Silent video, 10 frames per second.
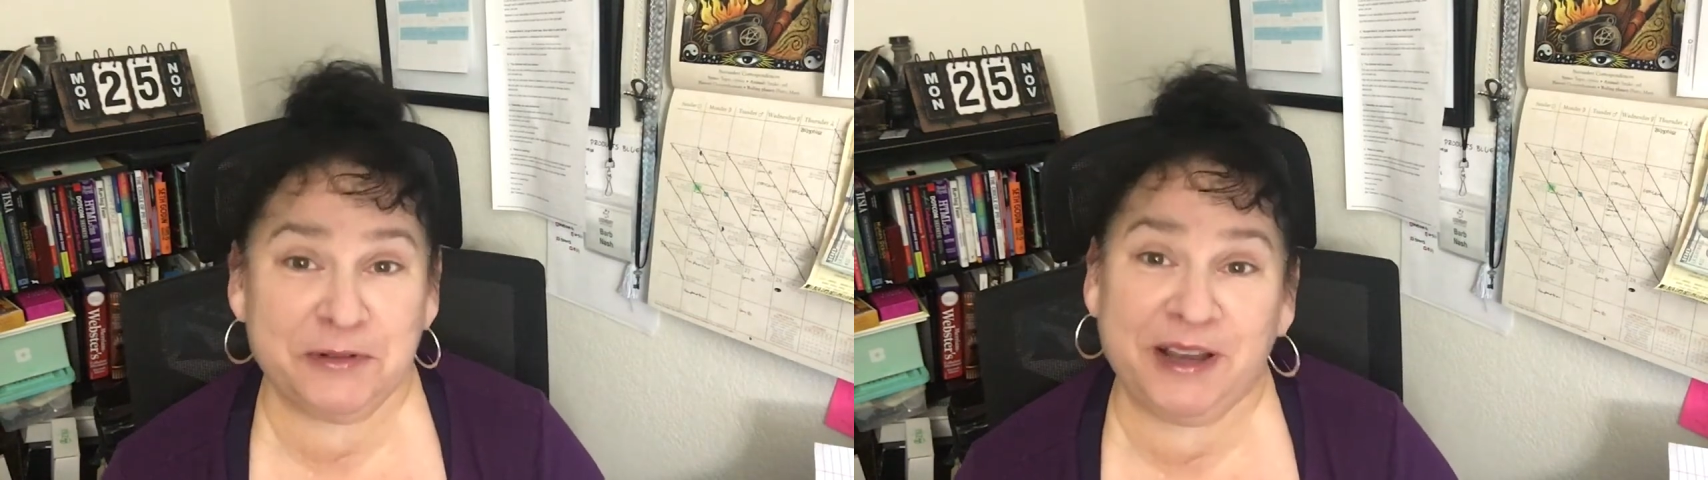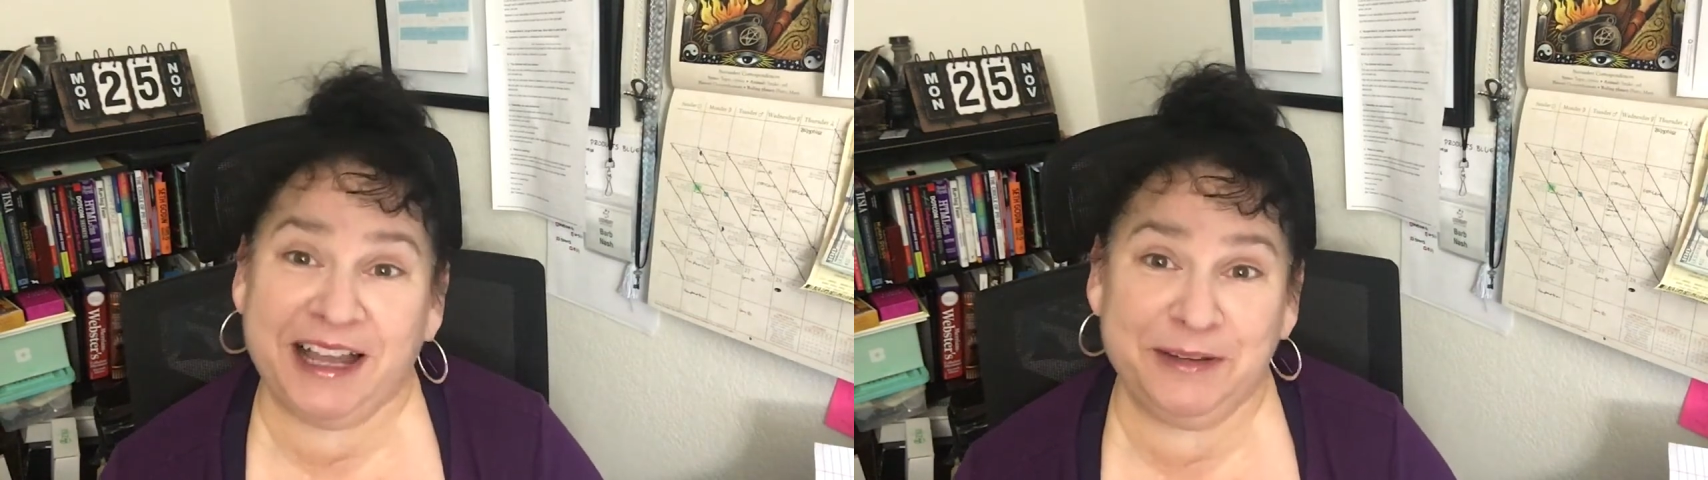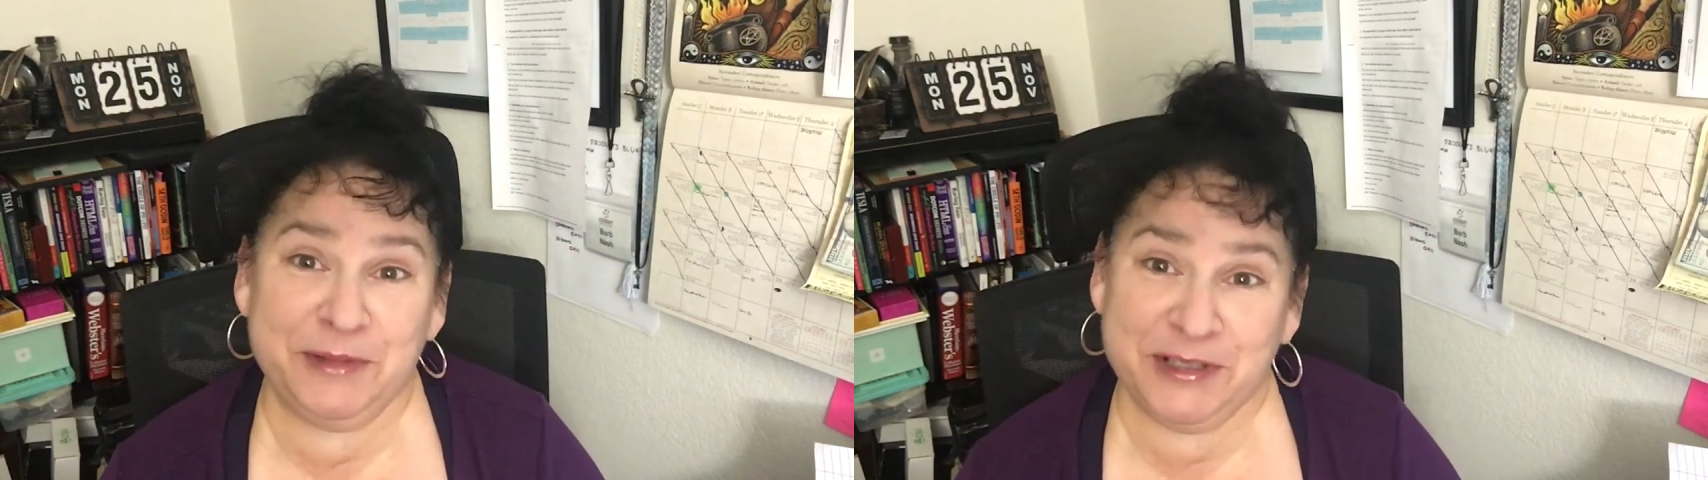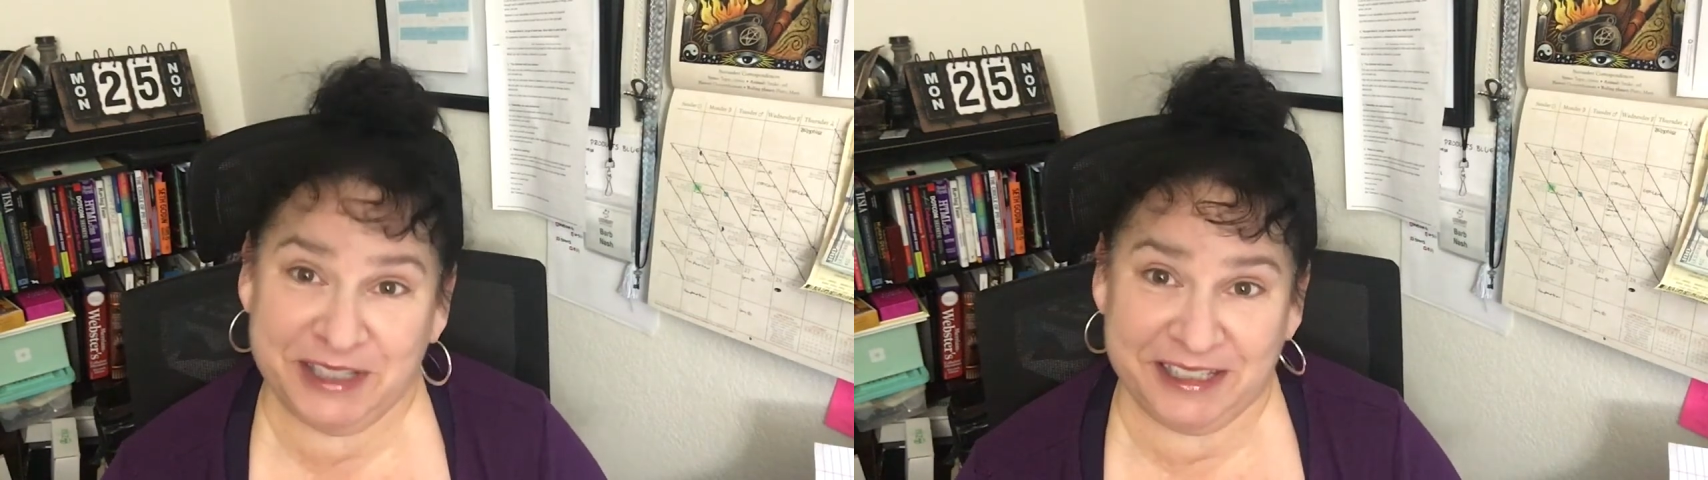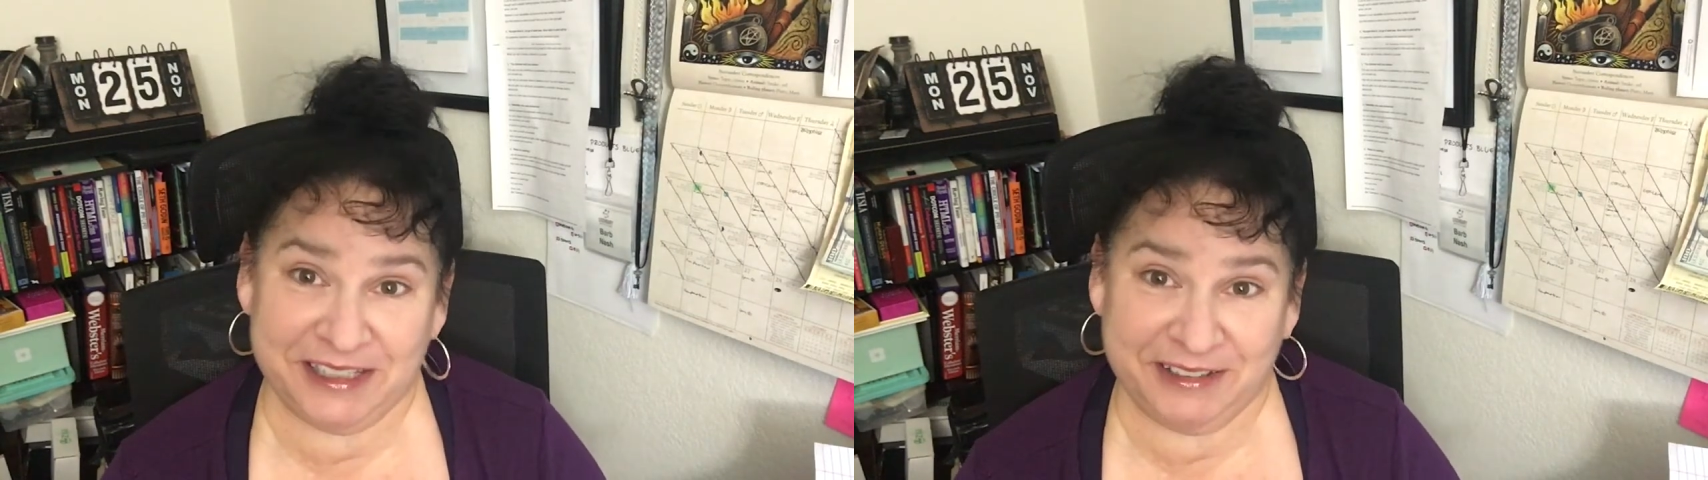What kind of
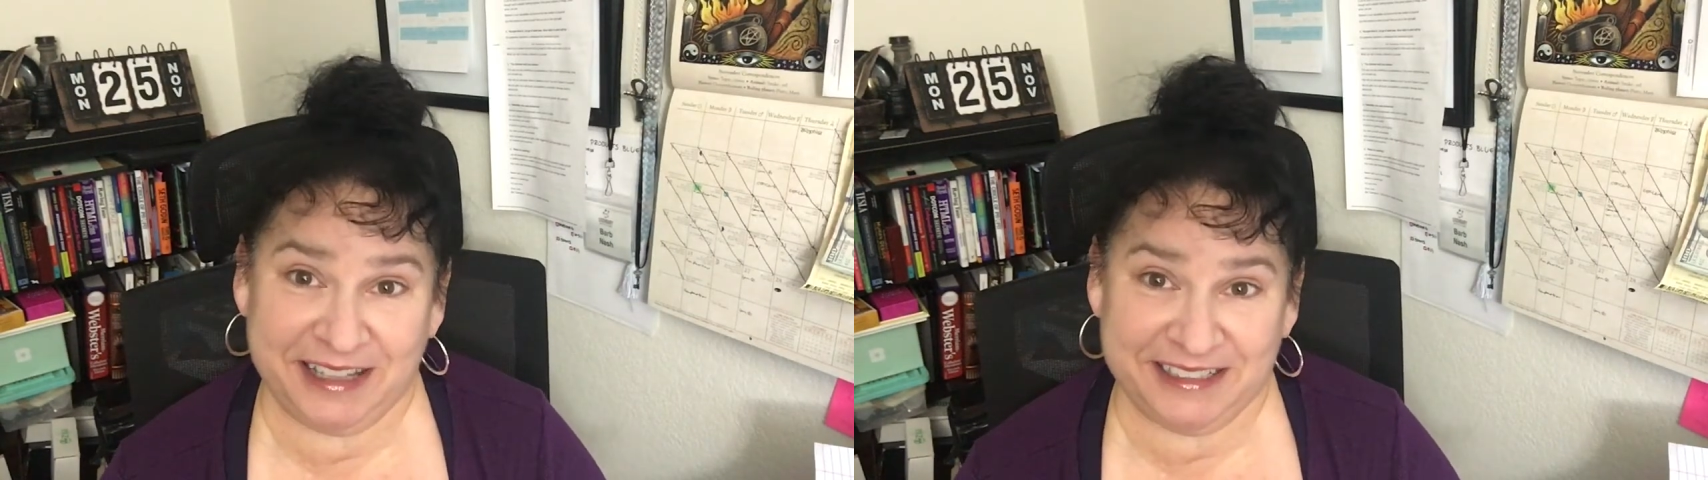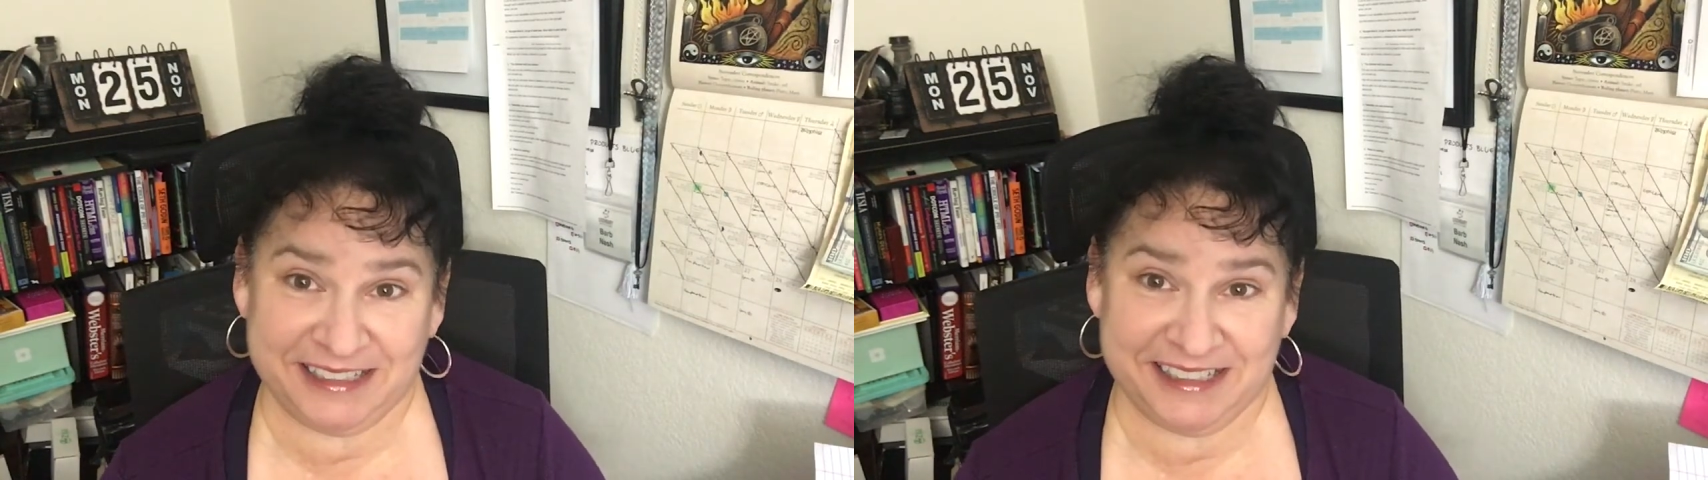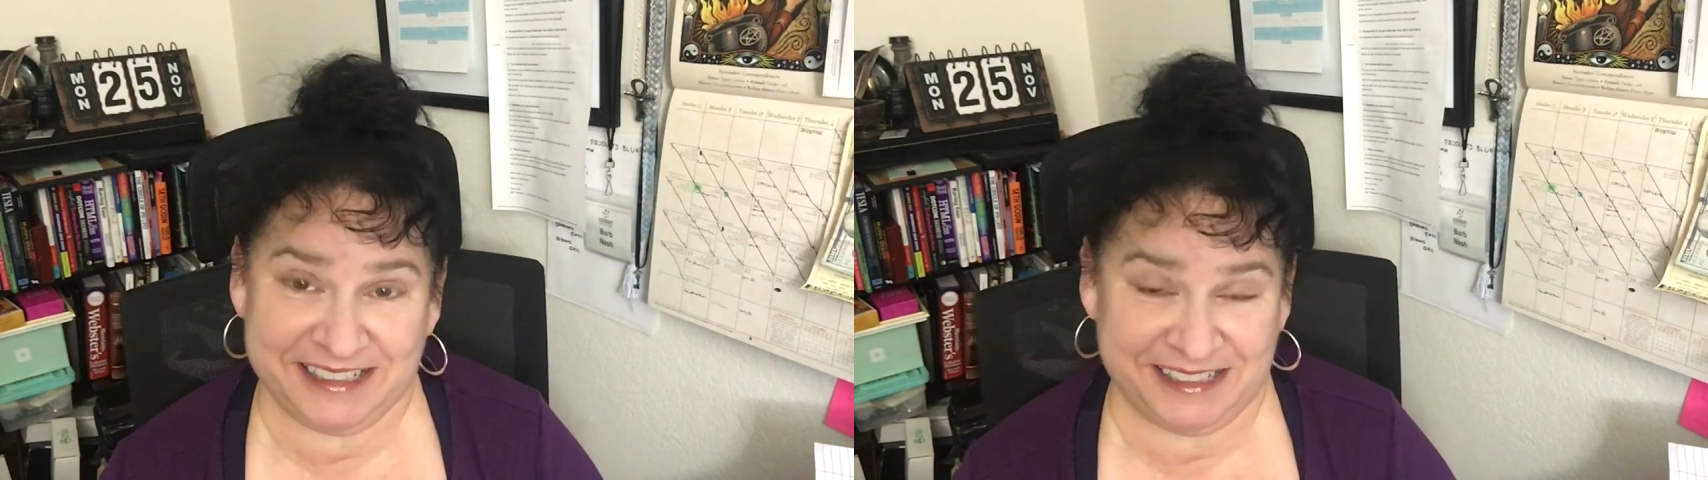music do you like to listen